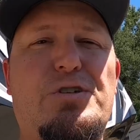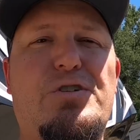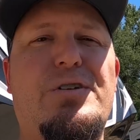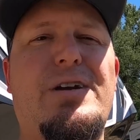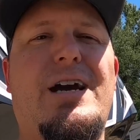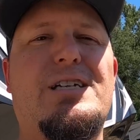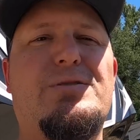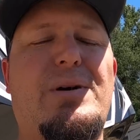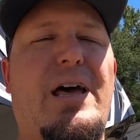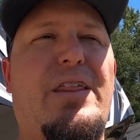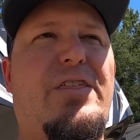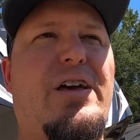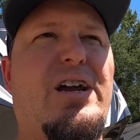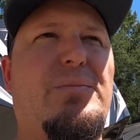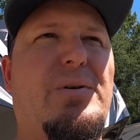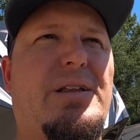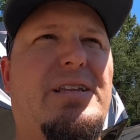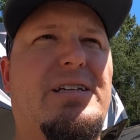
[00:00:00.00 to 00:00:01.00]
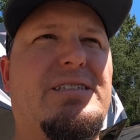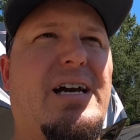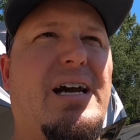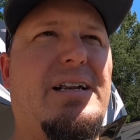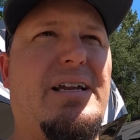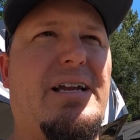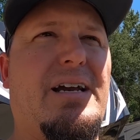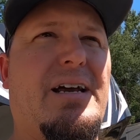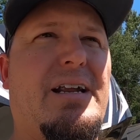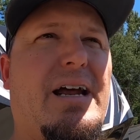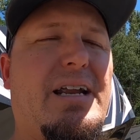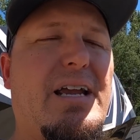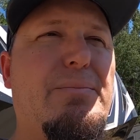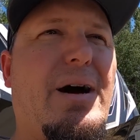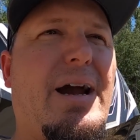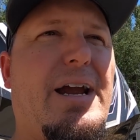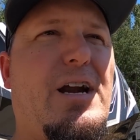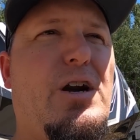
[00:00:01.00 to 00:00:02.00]
what you guys might think about this idea. And I need
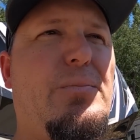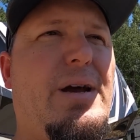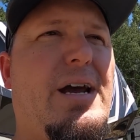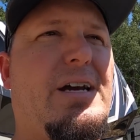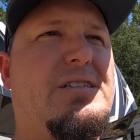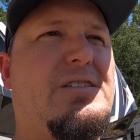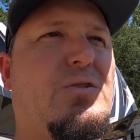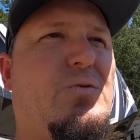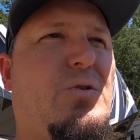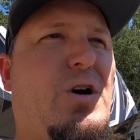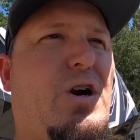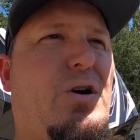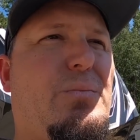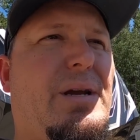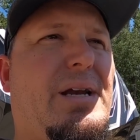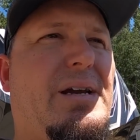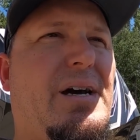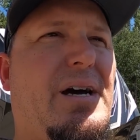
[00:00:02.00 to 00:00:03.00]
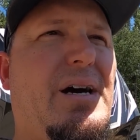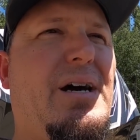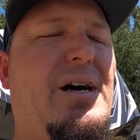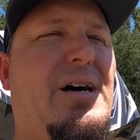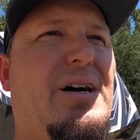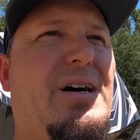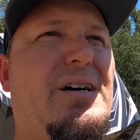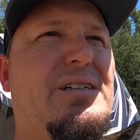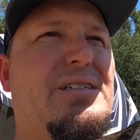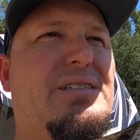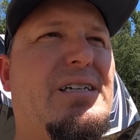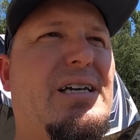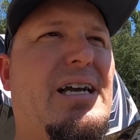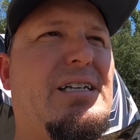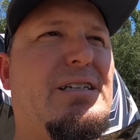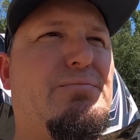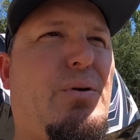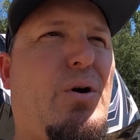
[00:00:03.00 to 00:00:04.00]
my airbags to work because
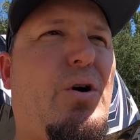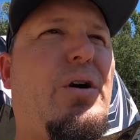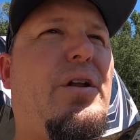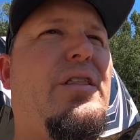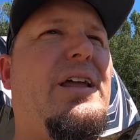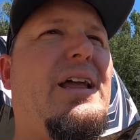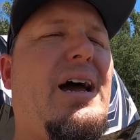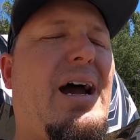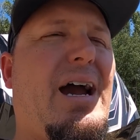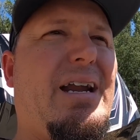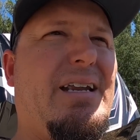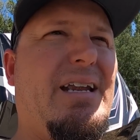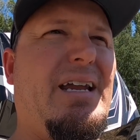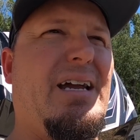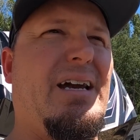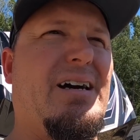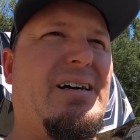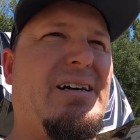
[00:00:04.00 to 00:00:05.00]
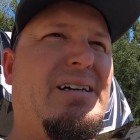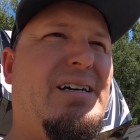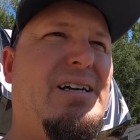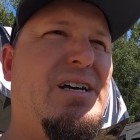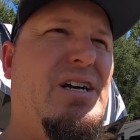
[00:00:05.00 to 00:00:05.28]
it's part of the idea.